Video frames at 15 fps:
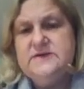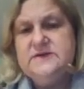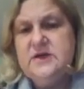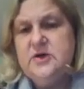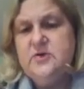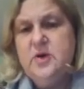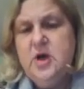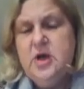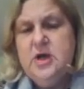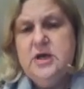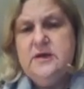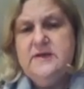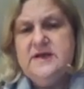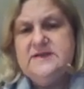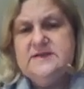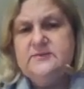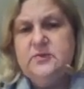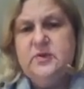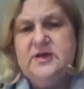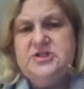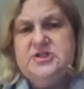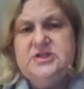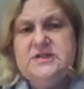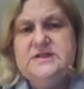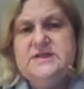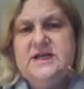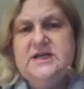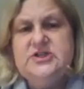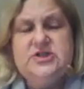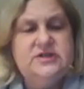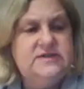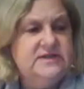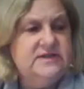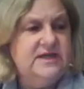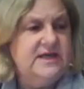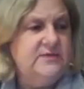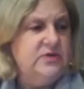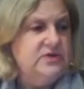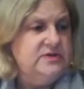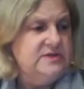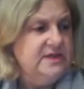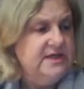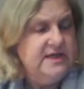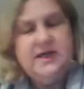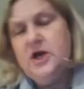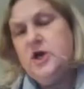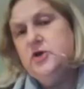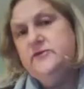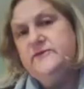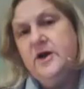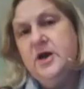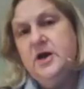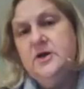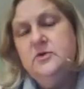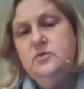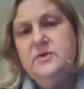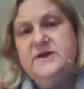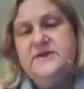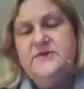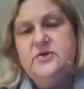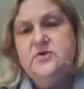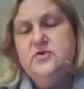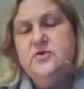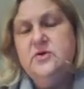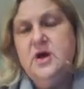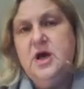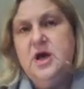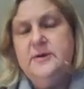So there's some questions there just to keep you ticking over with your